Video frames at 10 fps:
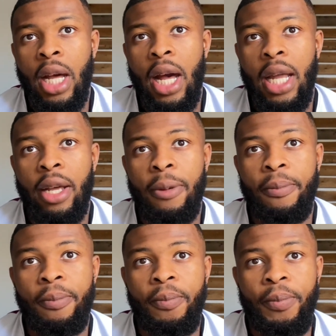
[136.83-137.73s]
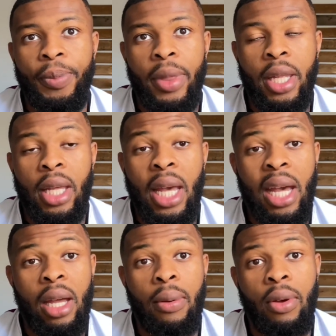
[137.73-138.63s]
And
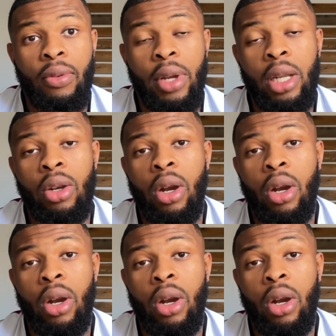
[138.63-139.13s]
yeah, really good